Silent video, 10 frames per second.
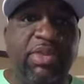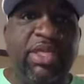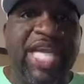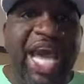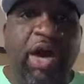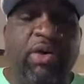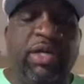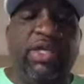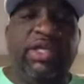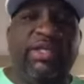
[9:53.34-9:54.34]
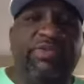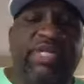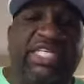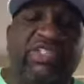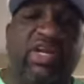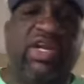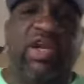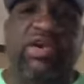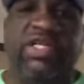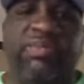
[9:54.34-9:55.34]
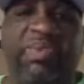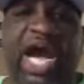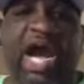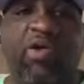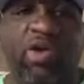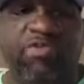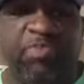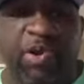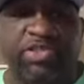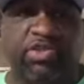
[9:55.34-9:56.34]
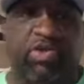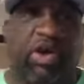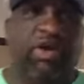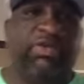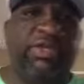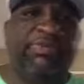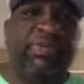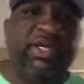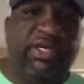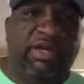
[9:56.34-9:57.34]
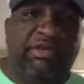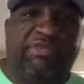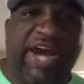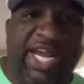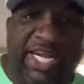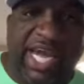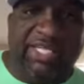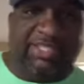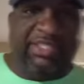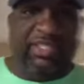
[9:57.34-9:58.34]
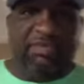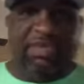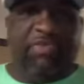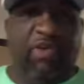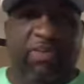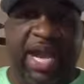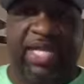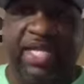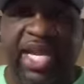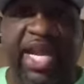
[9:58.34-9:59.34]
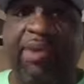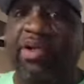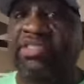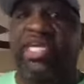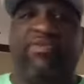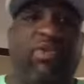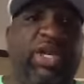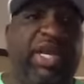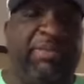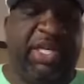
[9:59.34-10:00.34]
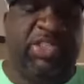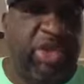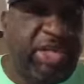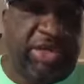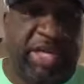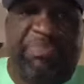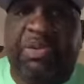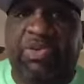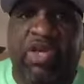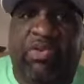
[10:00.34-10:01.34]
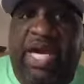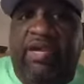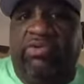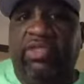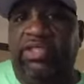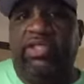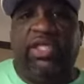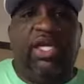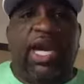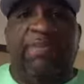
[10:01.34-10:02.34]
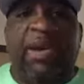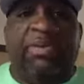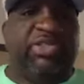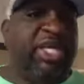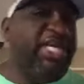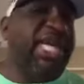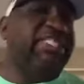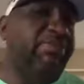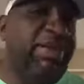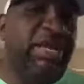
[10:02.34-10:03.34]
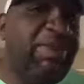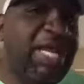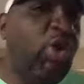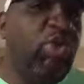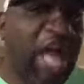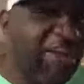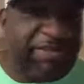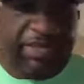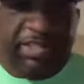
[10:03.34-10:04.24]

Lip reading: Now, when I start learning the power of personal growth on Friday nights, before back in the day, and I wasn't never really a big drinker, and people know me. I probably drank a case of beer in my whole life.